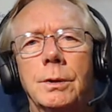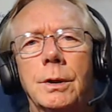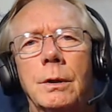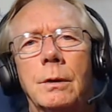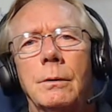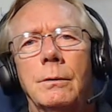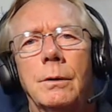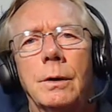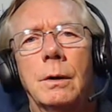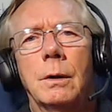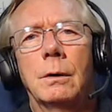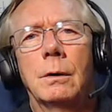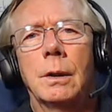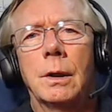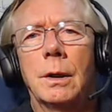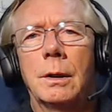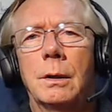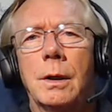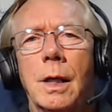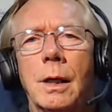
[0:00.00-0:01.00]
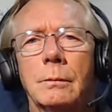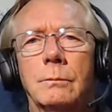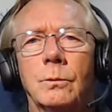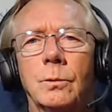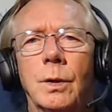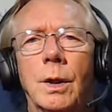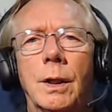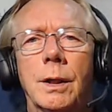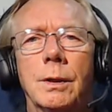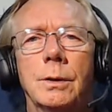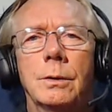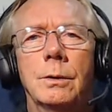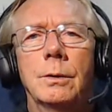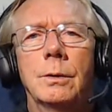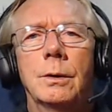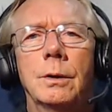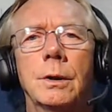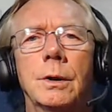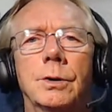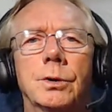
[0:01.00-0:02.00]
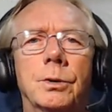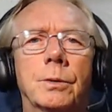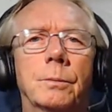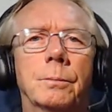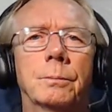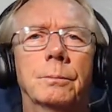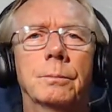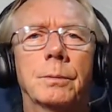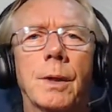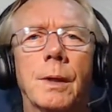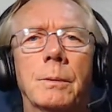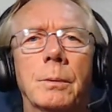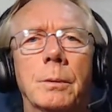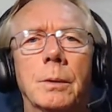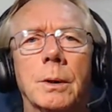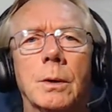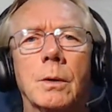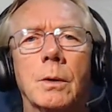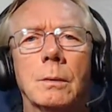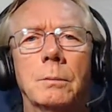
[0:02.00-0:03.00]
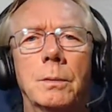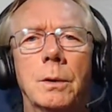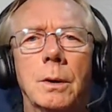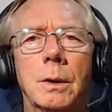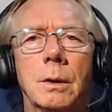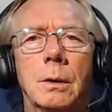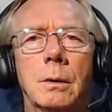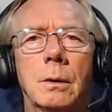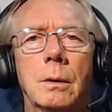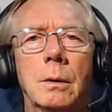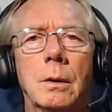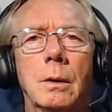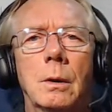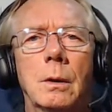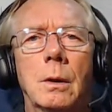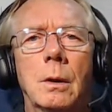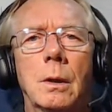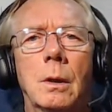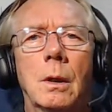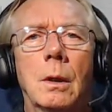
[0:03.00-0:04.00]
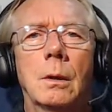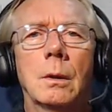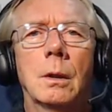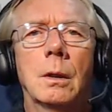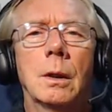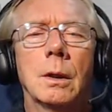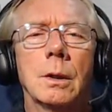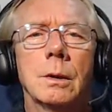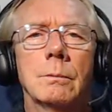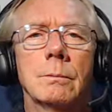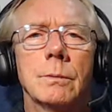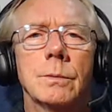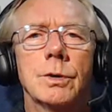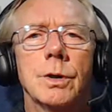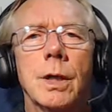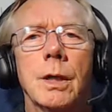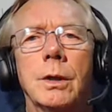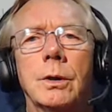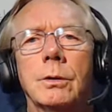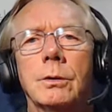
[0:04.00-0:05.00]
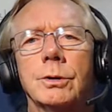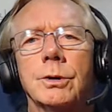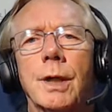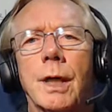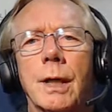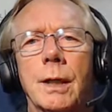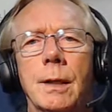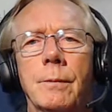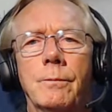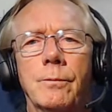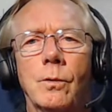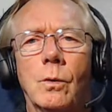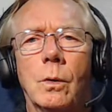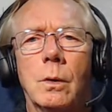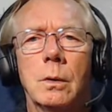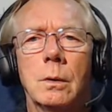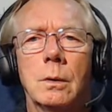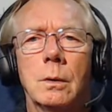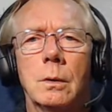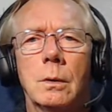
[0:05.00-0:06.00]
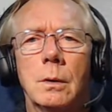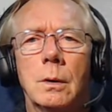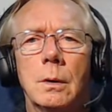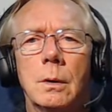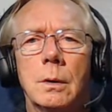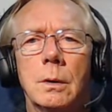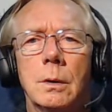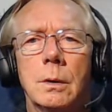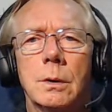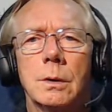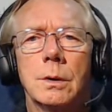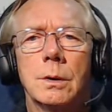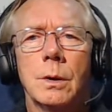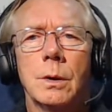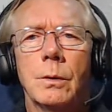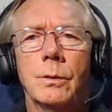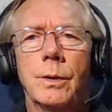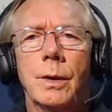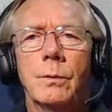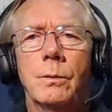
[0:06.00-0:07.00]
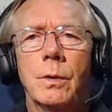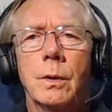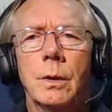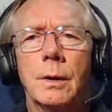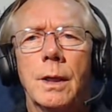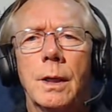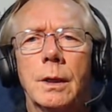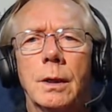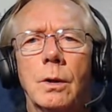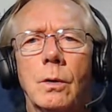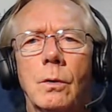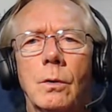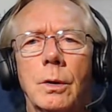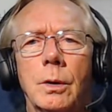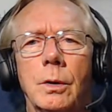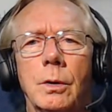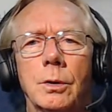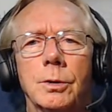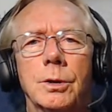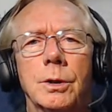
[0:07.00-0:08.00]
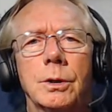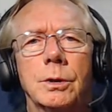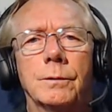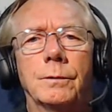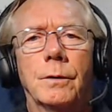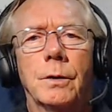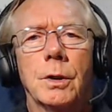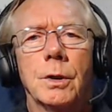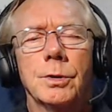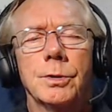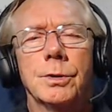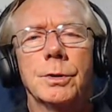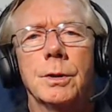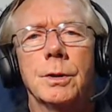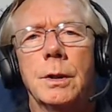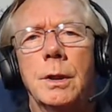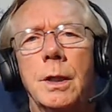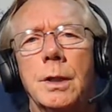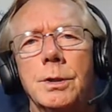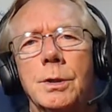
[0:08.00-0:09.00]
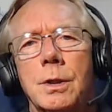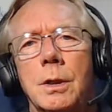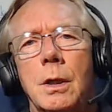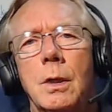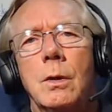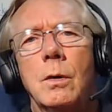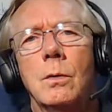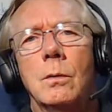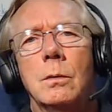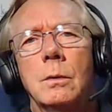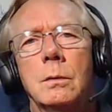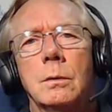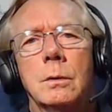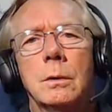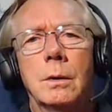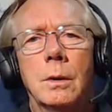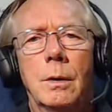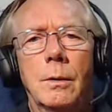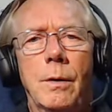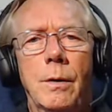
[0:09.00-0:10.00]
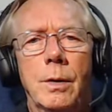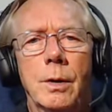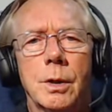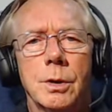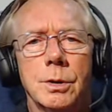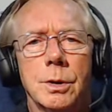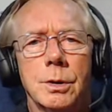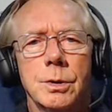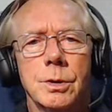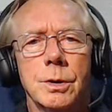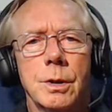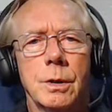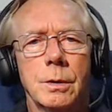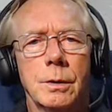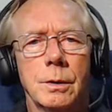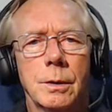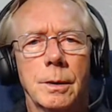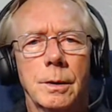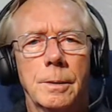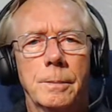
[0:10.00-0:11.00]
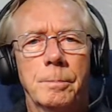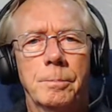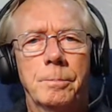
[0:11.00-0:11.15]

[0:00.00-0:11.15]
They're not related to the niche you're probably going to be setting your site up for. So they can only hurt you as far as the SEO is concerned.